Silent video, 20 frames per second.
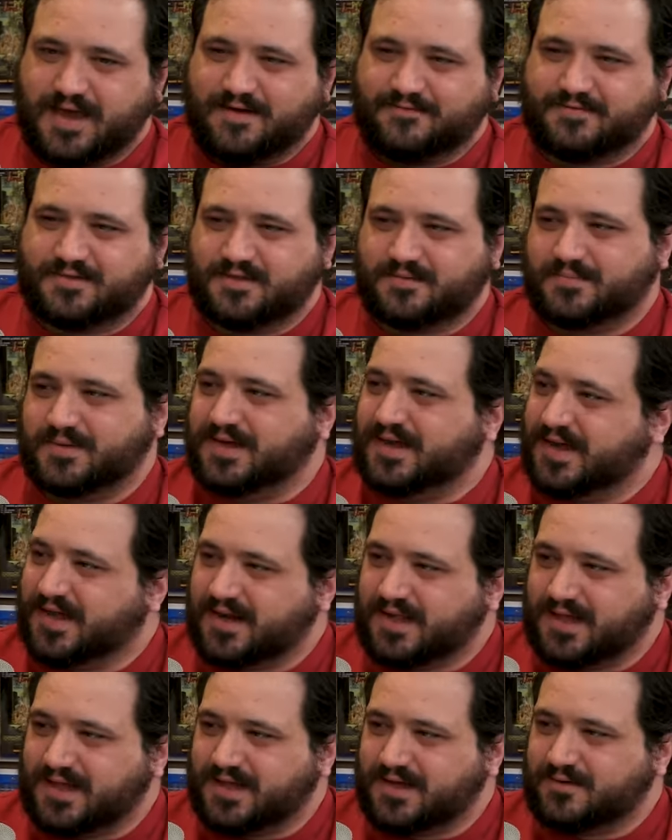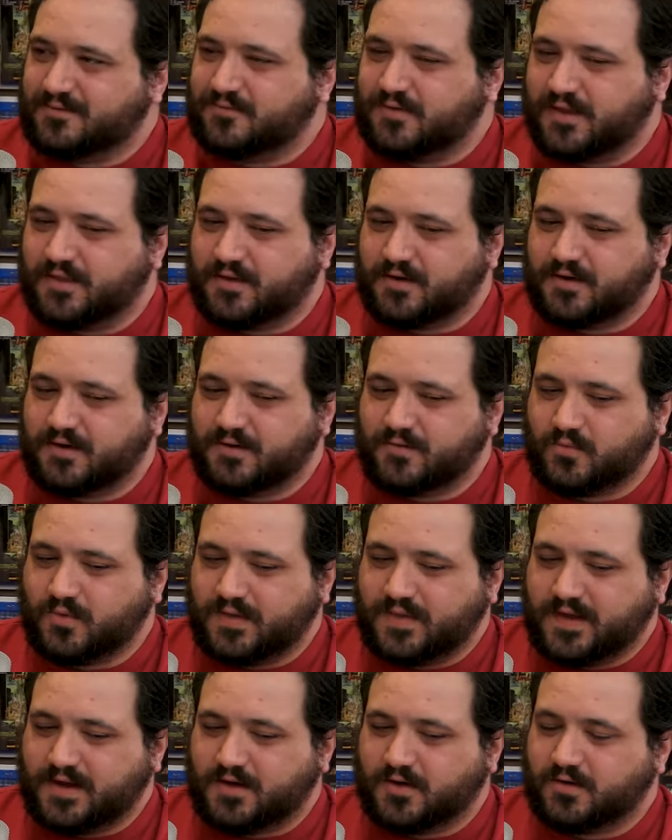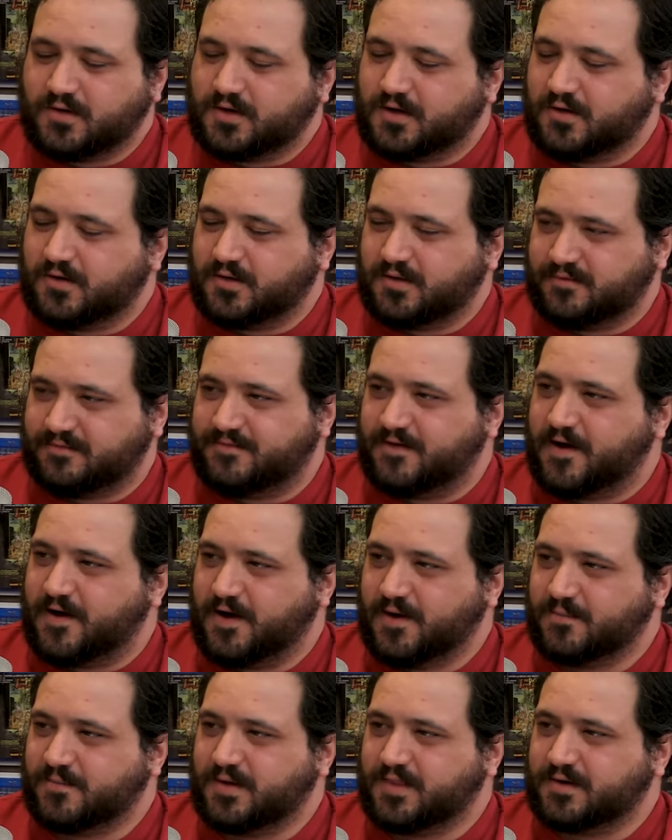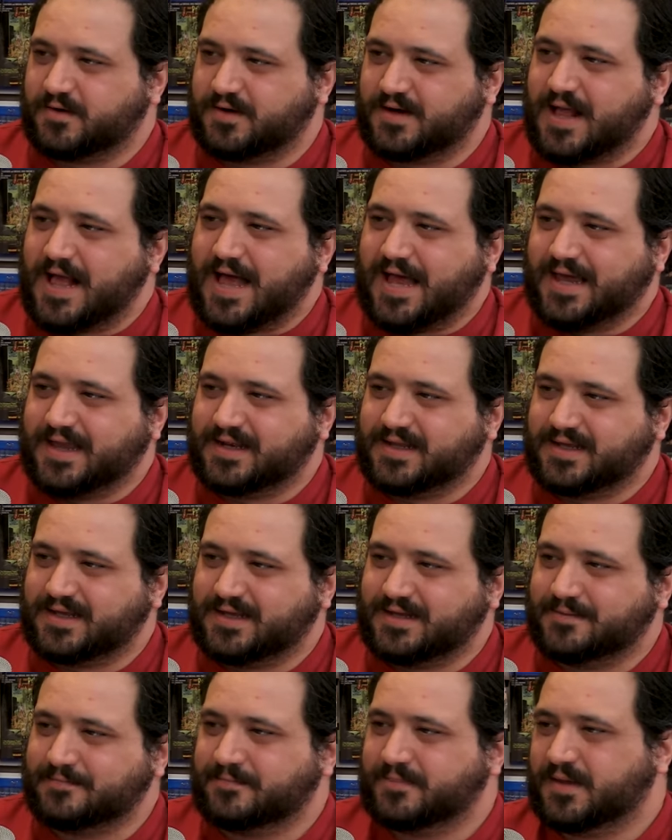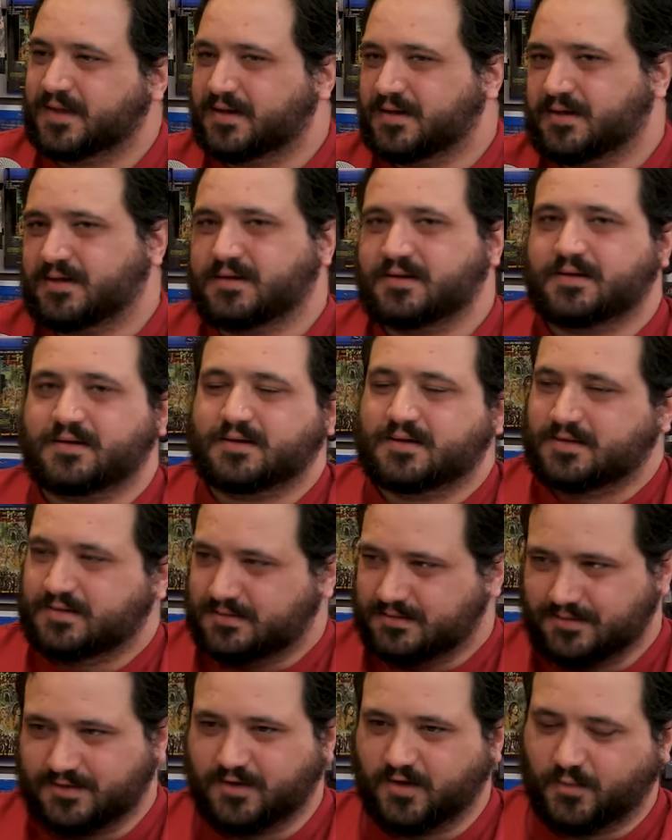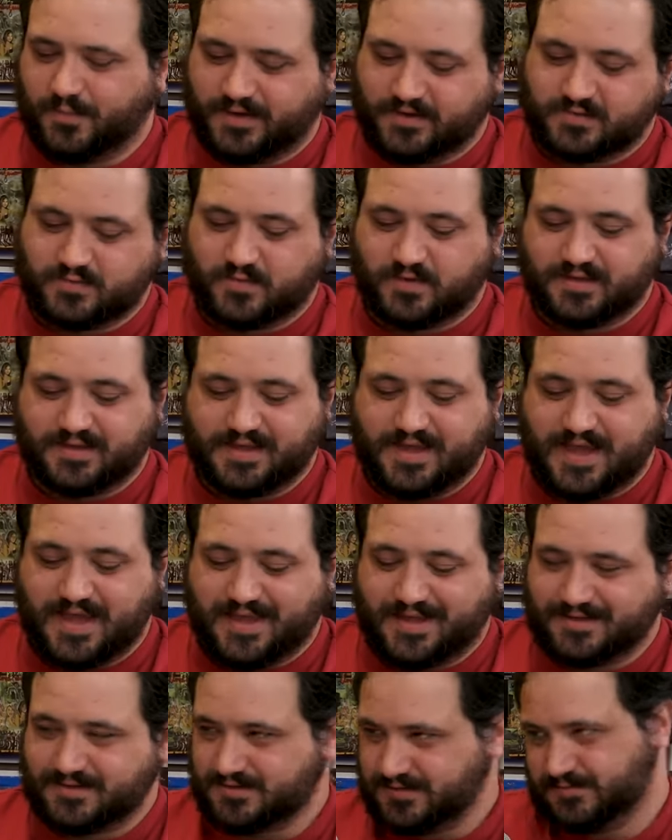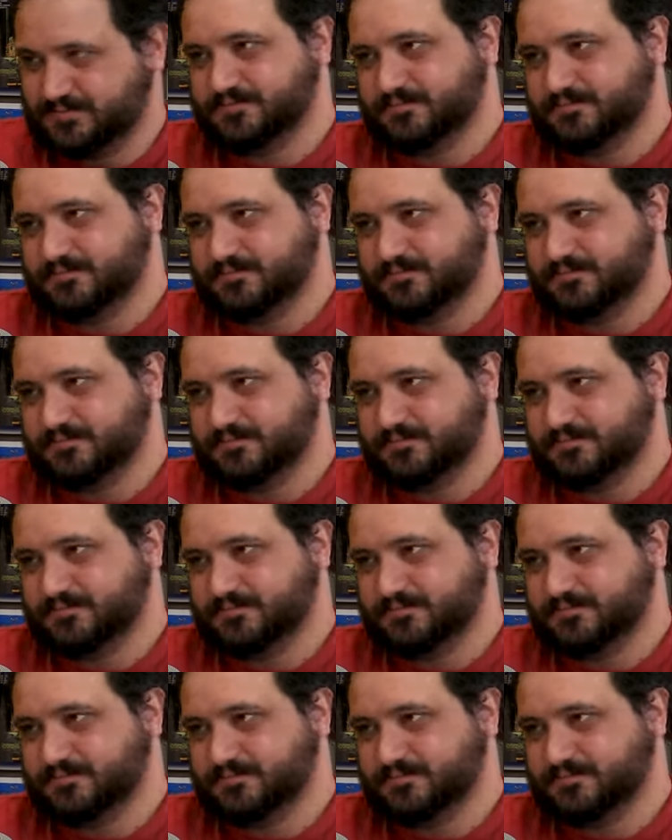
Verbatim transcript: you have the beginning when they're when they go to go to the farm when they're in hiding, a little bit toward the end,